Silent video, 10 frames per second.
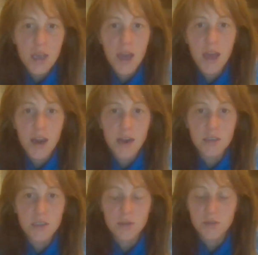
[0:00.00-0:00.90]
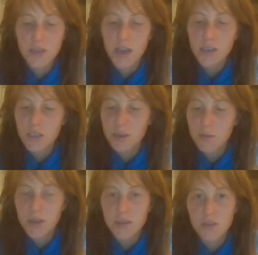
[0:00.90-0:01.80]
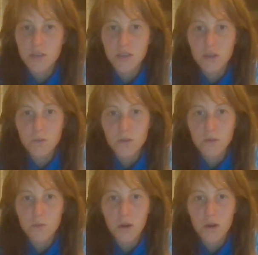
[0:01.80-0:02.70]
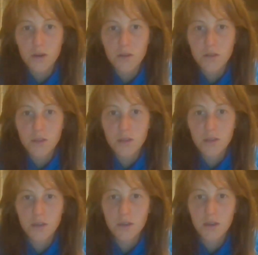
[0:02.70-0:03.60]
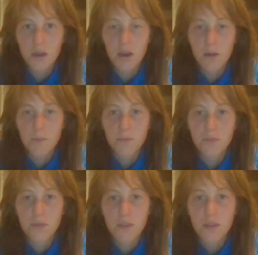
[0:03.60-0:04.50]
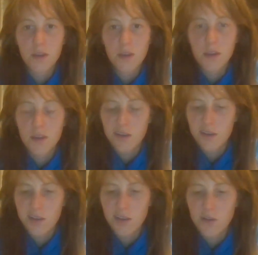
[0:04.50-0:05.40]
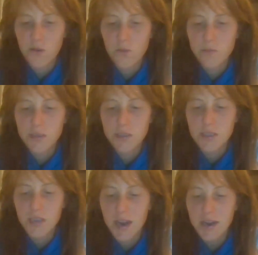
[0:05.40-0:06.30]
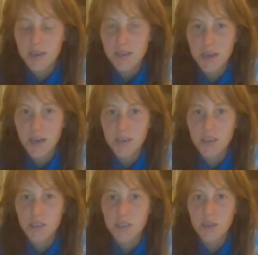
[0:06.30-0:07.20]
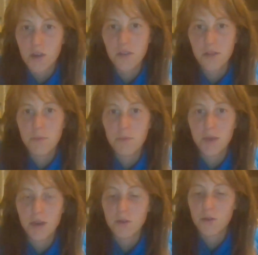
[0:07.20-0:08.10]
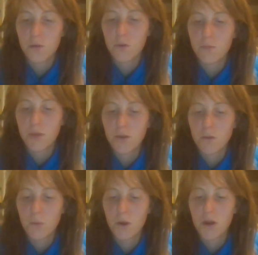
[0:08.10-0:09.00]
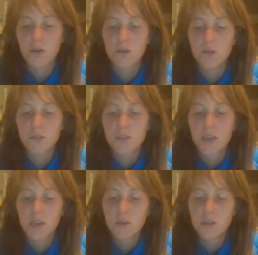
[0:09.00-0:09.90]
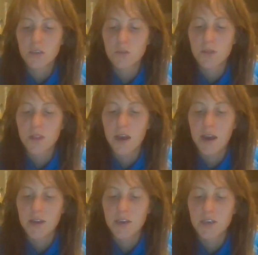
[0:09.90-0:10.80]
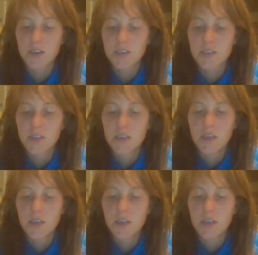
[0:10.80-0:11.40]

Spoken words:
And so it's actually because they're so small, they're almost tiny, tiny solid metal particles, which is what the iron is.